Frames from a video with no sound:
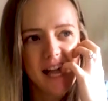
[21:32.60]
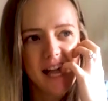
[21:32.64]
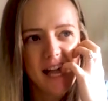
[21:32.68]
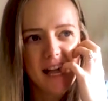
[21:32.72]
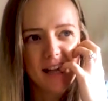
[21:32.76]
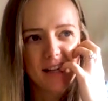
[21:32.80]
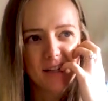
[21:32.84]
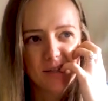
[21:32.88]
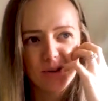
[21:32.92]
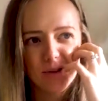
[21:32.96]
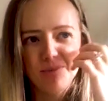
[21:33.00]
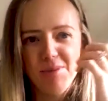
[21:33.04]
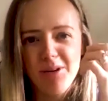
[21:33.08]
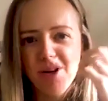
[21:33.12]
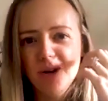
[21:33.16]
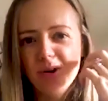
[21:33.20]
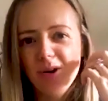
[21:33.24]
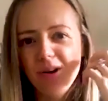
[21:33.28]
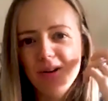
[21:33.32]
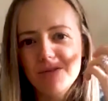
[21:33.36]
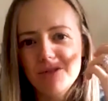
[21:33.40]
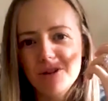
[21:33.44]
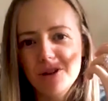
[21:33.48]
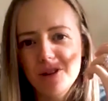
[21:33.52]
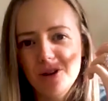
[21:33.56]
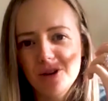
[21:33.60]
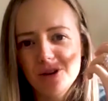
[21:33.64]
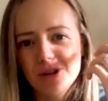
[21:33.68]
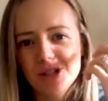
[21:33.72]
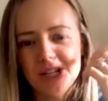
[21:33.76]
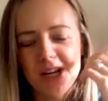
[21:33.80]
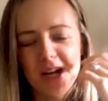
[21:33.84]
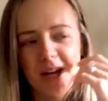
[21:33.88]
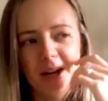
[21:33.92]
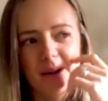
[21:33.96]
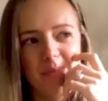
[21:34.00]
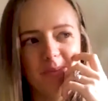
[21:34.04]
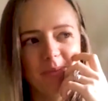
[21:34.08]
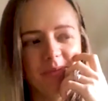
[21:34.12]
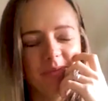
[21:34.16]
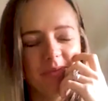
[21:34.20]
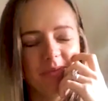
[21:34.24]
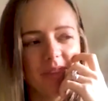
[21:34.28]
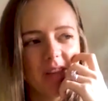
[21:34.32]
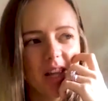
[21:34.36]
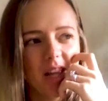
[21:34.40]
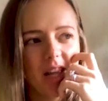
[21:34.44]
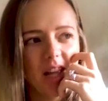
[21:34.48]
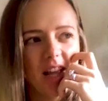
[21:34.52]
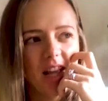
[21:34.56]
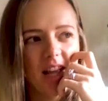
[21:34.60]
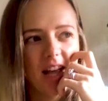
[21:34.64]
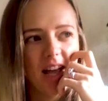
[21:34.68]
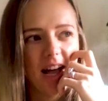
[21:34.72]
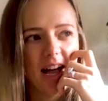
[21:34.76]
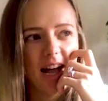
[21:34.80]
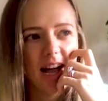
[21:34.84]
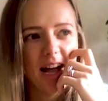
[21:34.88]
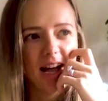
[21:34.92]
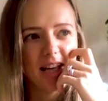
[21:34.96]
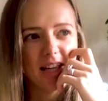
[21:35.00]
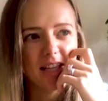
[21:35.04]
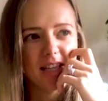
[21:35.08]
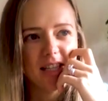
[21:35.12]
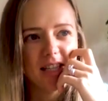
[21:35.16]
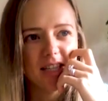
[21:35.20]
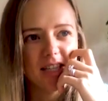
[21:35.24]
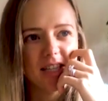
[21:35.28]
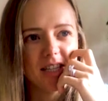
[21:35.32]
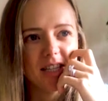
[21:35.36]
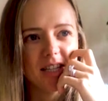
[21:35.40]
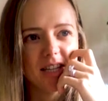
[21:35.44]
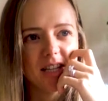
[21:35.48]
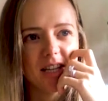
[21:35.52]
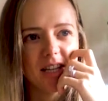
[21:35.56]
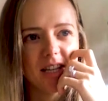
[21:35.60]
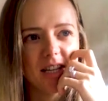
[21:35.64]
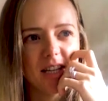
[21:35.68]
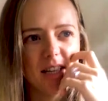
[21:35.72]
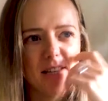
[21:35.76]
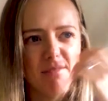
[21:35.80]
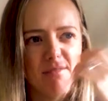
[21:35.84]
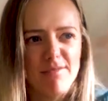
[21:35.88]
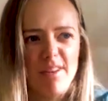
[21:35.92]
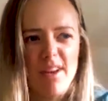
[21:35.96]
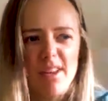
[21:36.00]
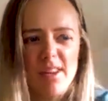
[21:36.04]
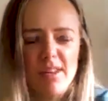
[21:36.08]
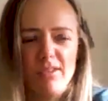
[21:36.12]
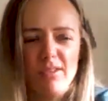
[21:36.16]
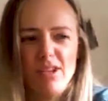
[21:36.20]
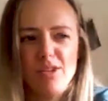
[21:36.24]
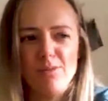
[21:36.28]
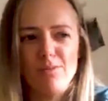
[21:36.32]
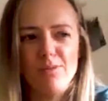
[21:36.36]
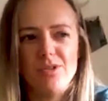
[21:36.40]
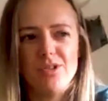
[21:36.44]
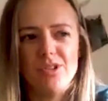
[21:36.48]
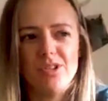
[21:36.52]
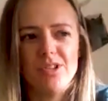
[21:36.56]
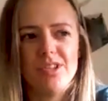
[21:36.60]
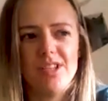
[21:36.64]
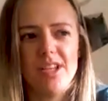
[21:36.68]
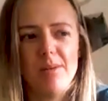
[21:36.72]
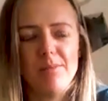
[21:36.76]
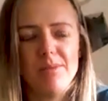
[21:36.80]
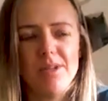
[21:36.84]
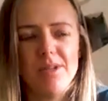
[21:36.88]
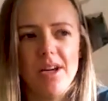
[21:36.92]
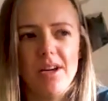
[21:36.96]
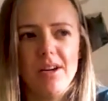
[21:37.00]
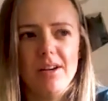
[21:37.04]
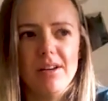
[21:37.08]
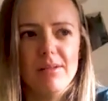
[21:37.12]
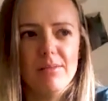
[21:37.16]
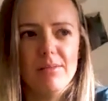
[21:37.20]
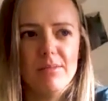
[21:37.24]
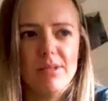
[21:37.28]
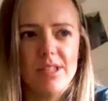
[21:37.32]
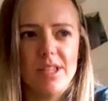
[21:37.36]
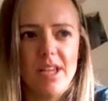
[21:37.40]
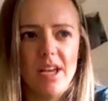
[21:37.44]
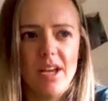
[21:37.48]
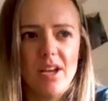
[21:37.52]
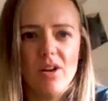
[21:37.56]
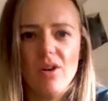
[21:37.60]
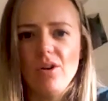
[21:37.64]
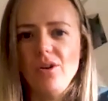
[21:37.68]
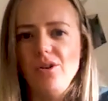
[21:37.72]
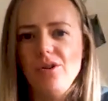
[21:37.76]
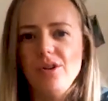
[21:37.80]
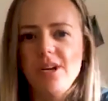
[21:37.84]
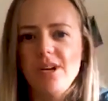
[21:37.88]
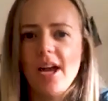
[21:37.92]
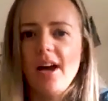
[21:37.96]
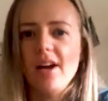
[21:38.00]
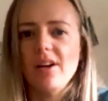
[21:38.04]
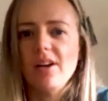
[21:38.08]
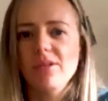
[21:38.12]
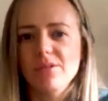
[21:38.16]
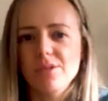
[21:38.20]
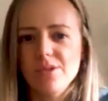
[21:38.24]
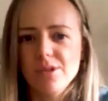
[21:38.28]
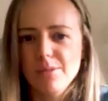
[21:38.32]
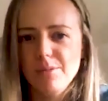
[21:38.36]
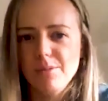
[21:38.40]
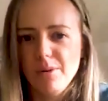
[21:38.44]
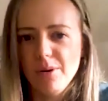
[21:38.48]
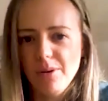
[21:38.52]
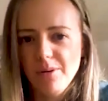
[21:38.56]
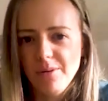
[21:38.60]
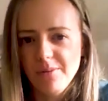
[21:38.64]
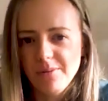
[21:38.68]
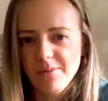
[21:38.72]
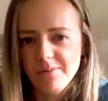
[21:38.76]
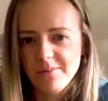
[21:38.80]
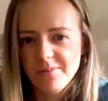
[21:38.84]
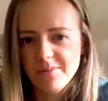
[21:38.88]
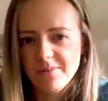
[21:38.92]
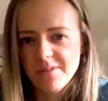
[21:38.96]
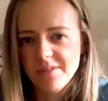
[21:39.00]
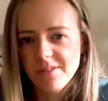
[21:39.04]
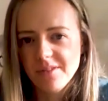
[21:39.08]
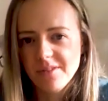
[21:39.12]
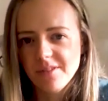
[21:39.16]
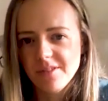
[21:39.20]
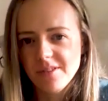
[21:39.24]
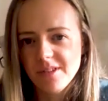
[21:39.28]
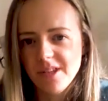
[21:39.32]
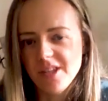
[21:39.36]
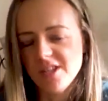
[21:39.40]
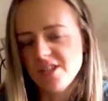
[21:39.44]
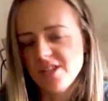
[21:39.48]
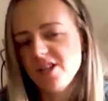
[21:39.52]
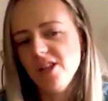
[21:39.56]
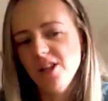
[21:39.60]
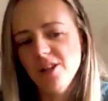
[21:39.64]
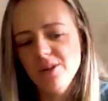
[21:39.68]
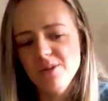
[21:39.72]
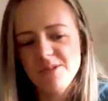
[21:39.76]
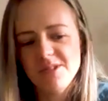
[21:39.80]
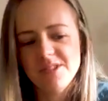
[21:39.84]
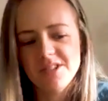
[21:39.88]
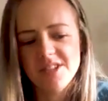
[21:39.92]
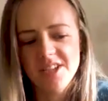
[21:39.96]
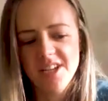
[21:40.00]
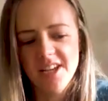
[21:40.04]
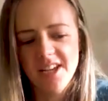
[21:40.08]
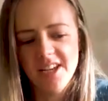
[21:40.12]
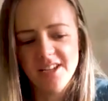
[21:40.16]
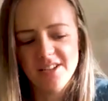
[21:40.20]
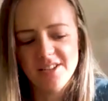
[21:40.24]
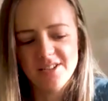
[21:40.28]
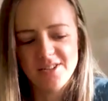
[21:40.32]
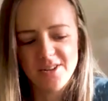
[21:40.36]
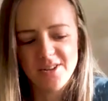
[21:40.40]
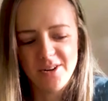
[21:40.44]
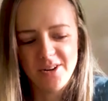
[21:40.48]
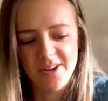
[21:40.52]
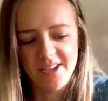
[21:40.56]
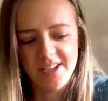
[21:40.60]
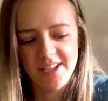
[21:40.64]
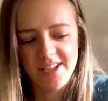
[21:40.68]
so I'd been going for a long time. And Father Christmas just stepped out and was like, Oh, you can't go to the pool. It's closed today. Sorry.